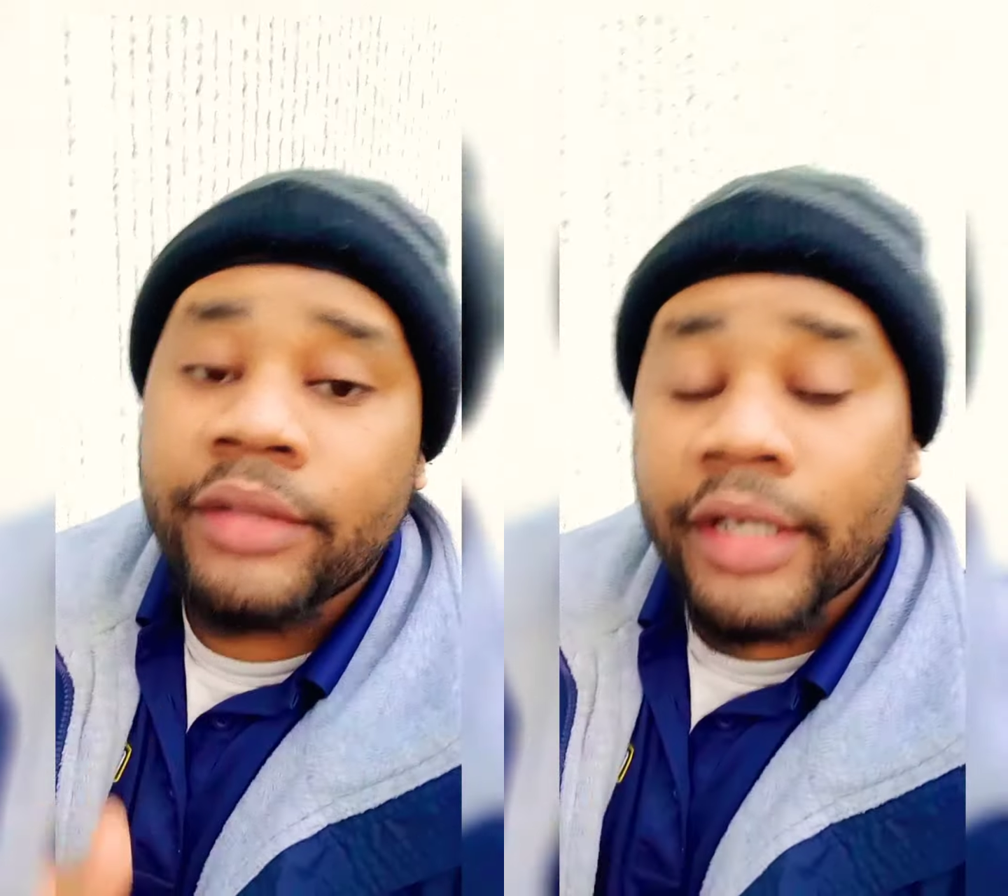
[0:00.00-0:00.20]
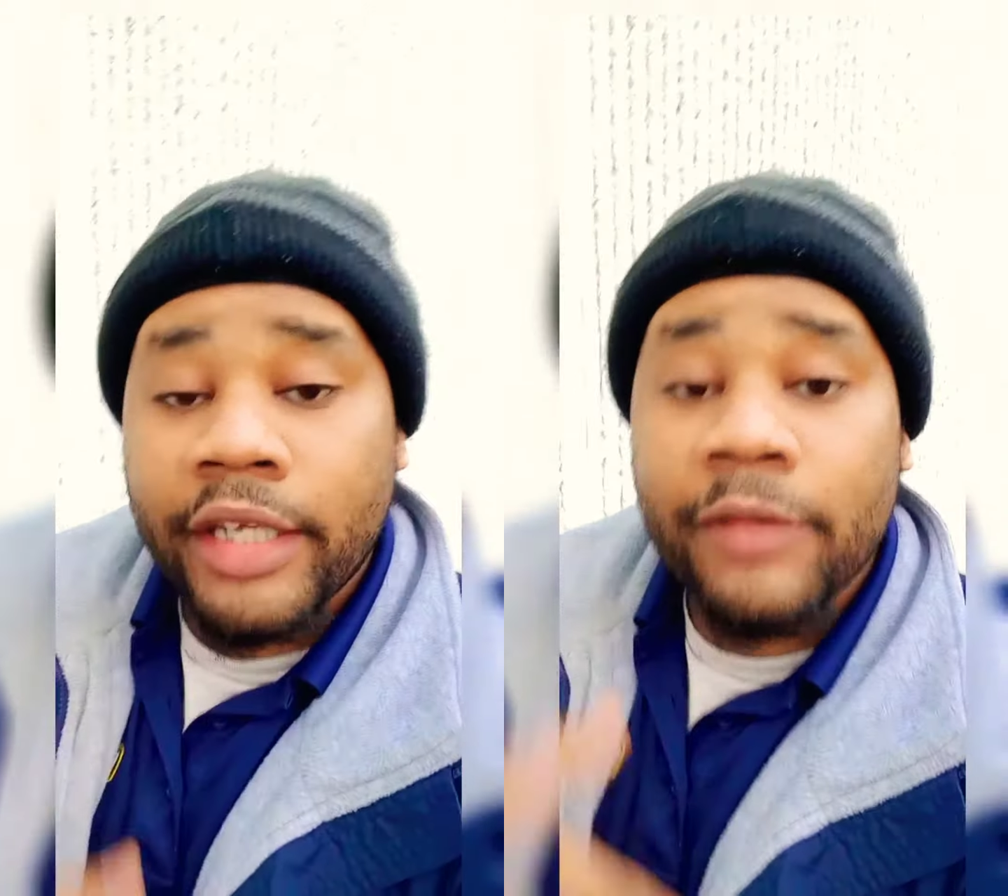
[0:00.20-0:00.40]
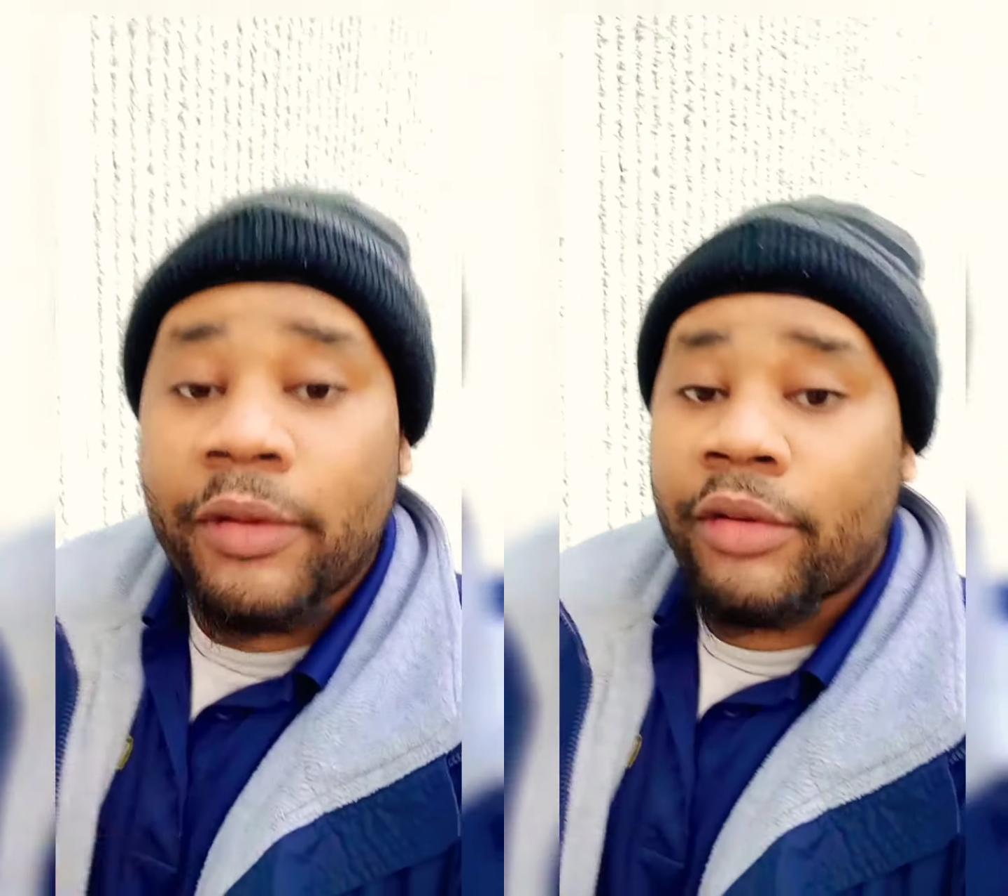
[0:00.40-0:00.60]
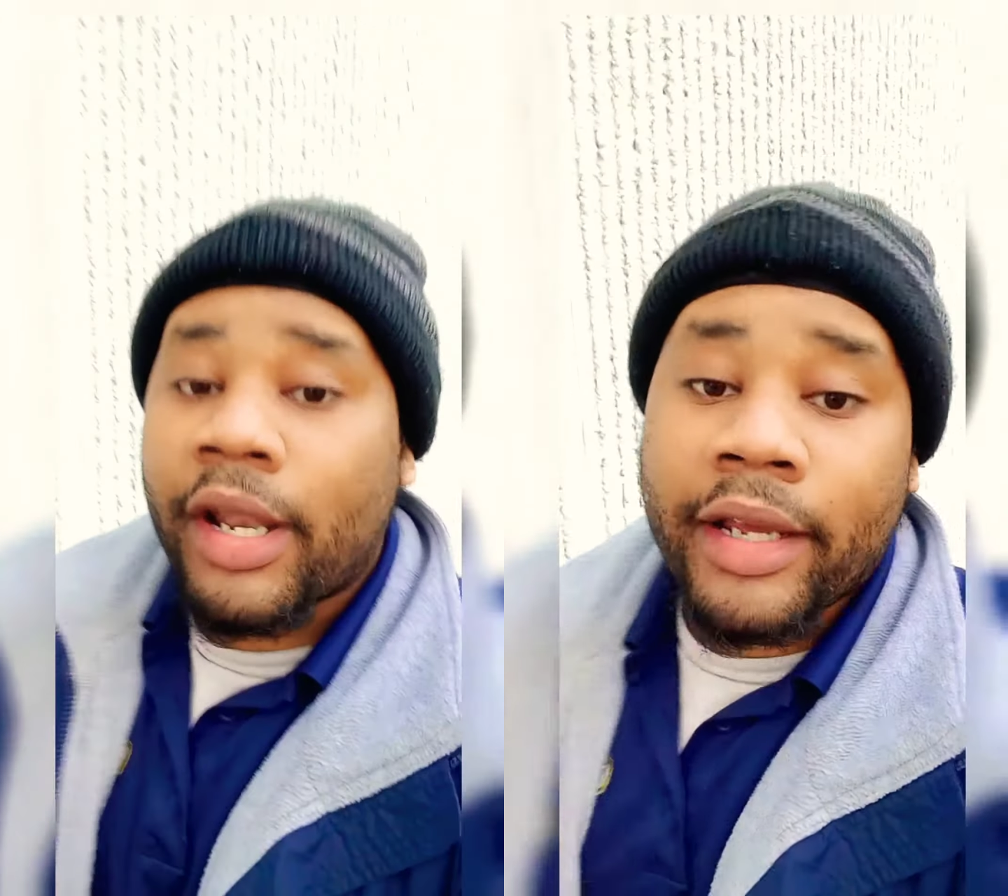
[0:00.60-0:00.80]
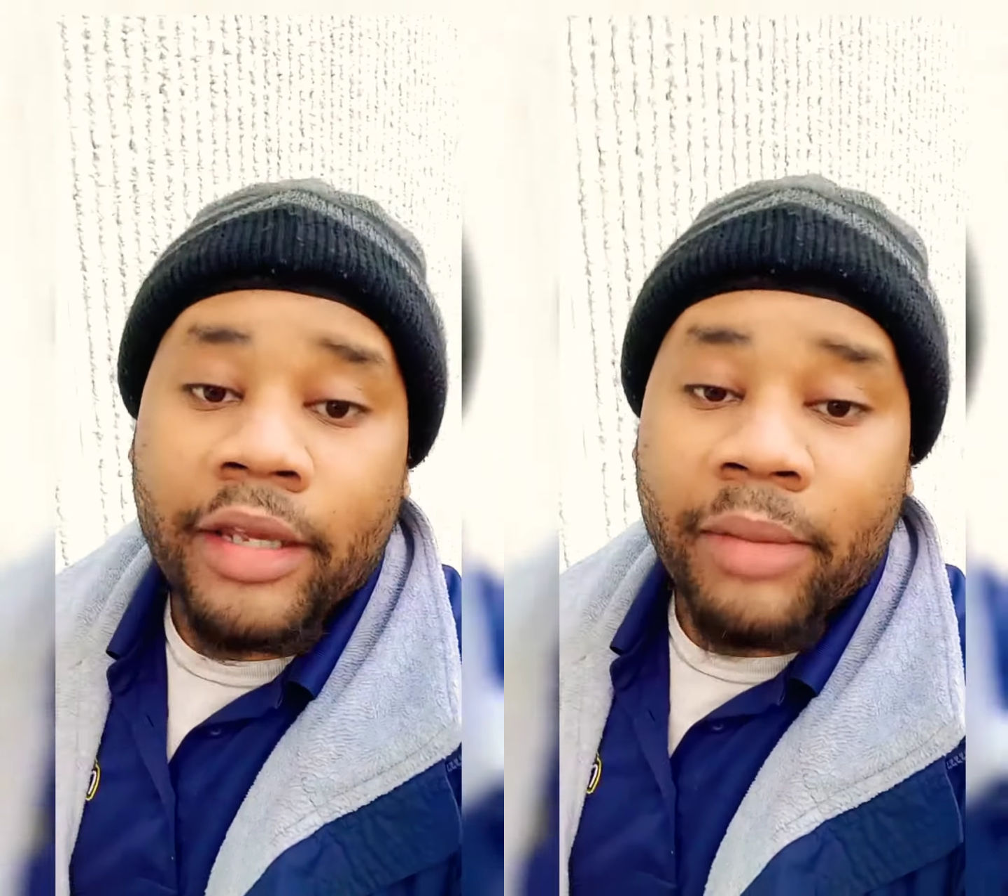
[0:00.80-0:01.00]
and keep on
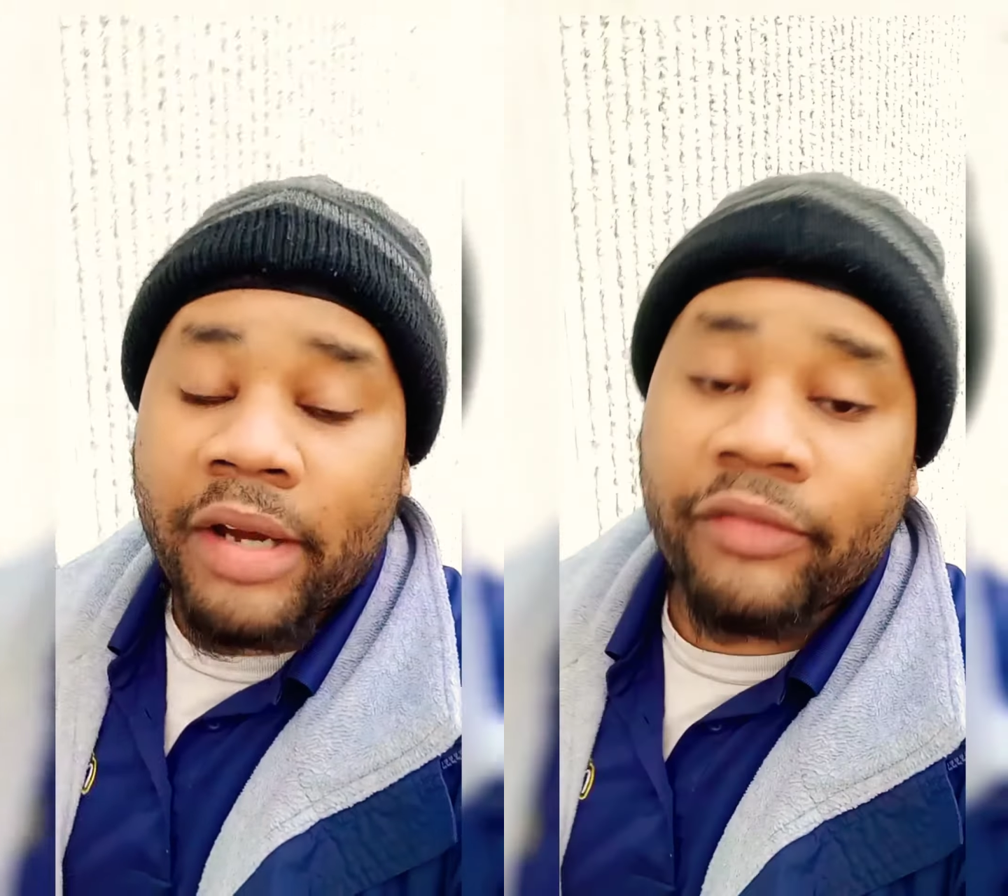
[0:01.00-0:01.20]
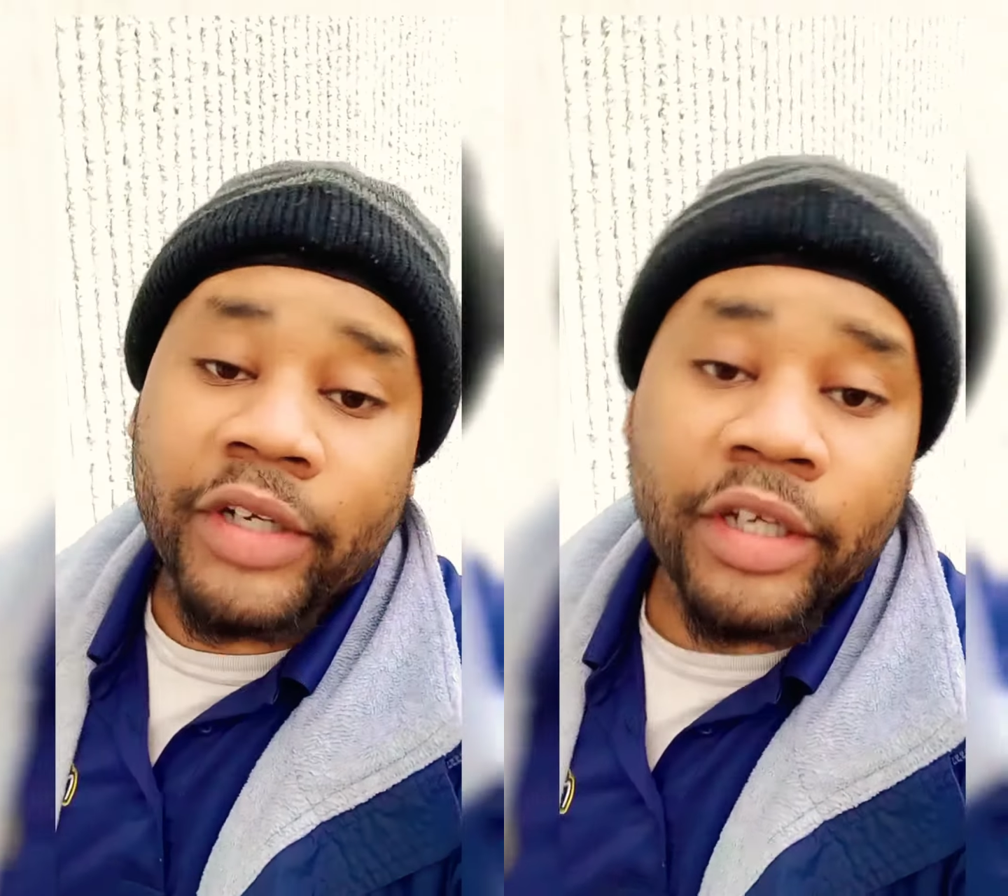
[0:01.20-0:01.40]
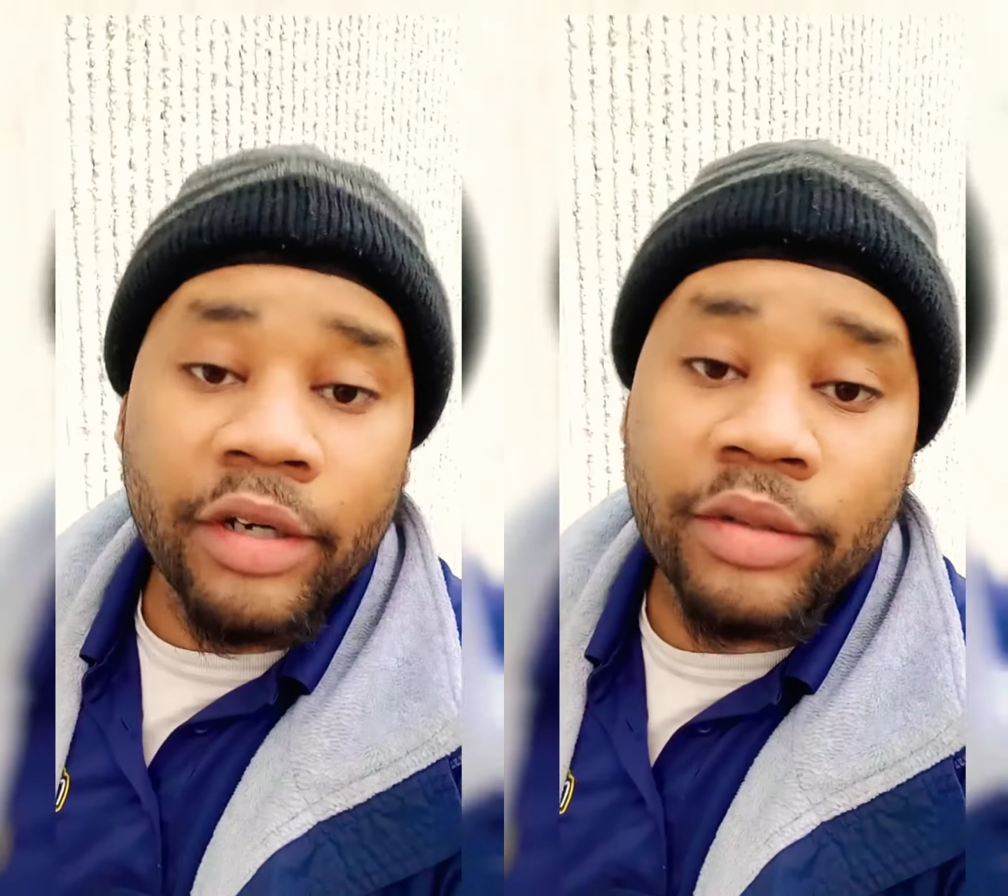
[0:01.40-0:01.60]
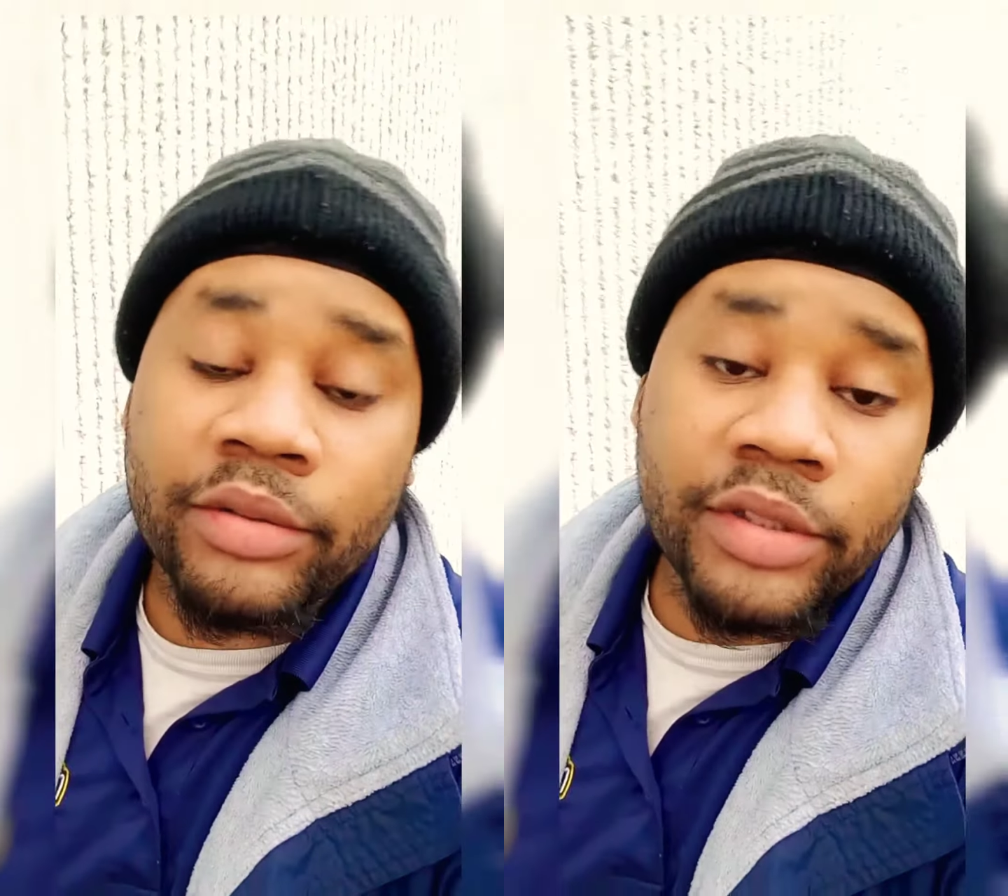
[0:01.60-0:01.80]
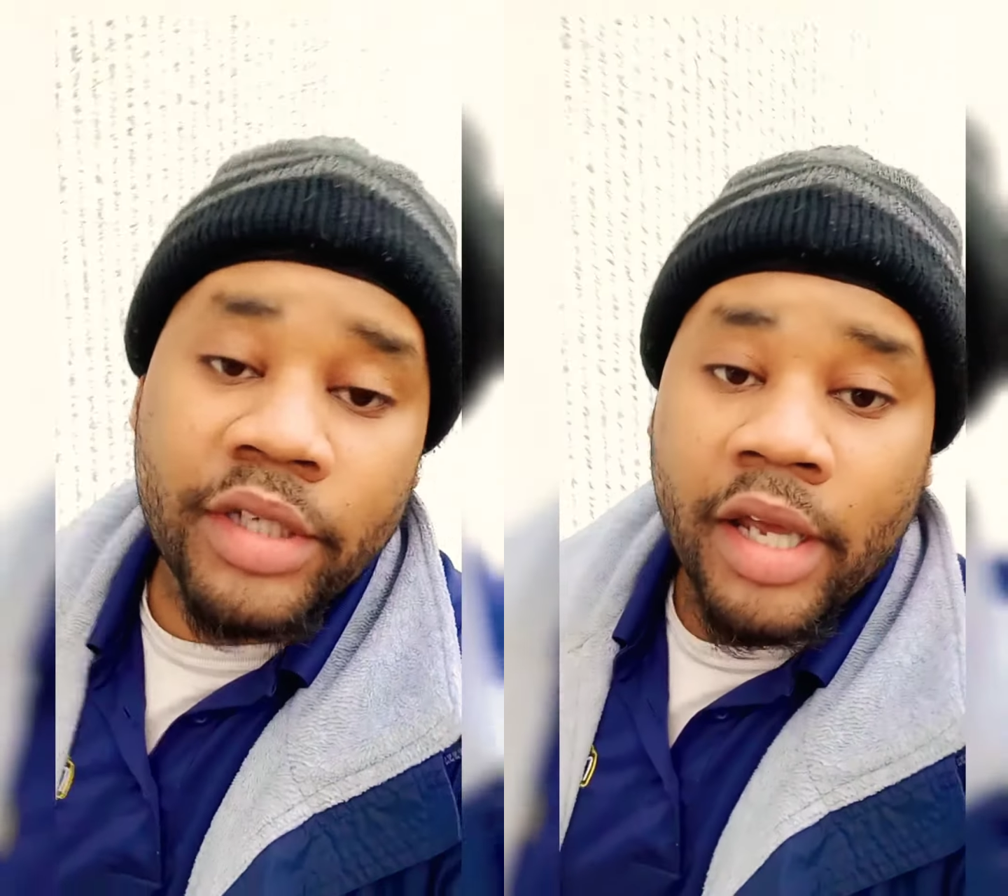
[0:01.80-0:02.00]
liking my
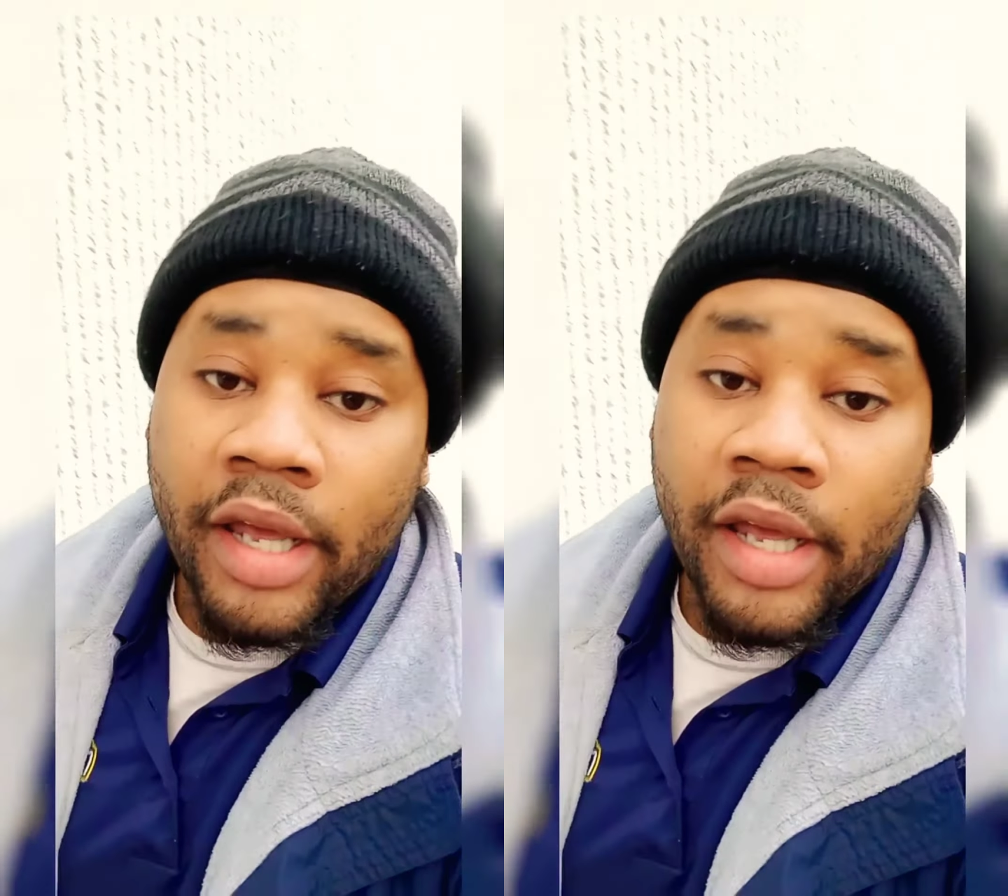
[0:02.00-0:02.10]
videos